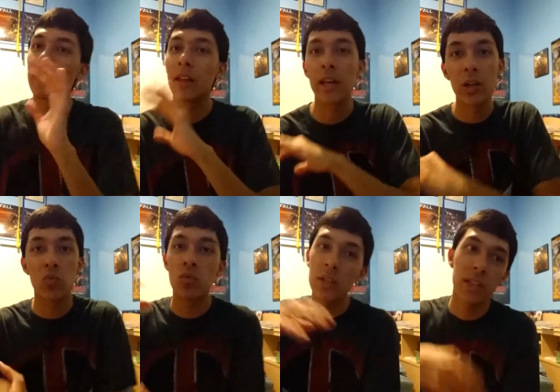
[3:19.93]
It
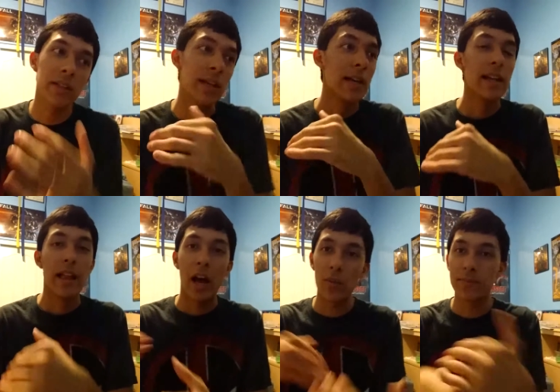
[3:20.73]
really
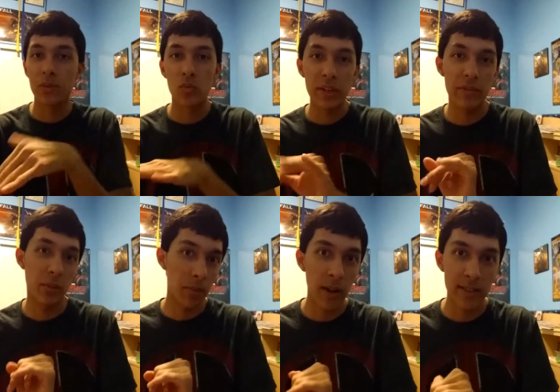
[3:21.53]
helps weave the
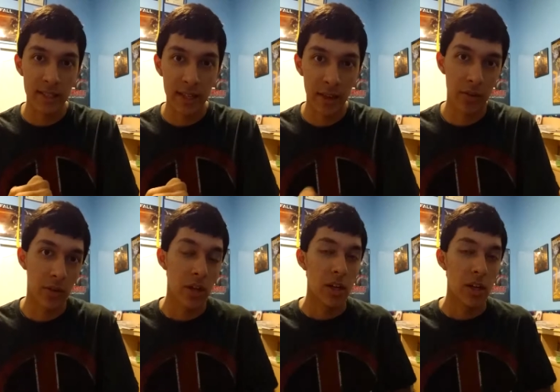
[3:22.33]
plot together.